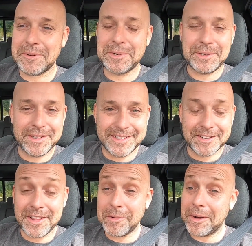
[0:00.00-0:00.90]
what we're doing,
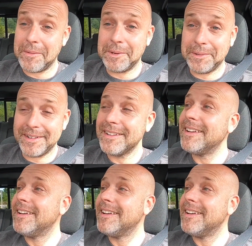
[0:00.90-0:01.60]
or that's what I'm doing.